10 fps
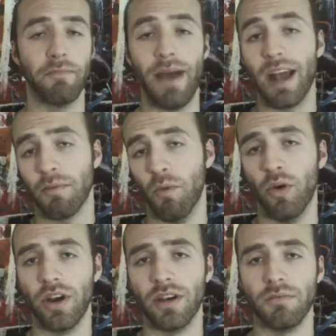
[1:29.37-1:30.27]
back
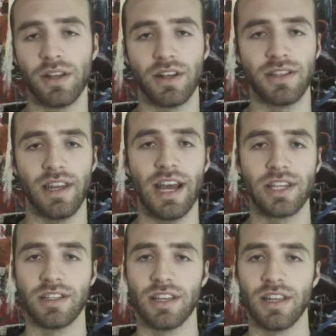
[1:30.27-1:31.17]
more because I'd
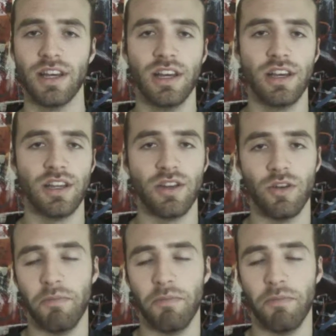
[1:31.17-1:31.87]
actually, you know,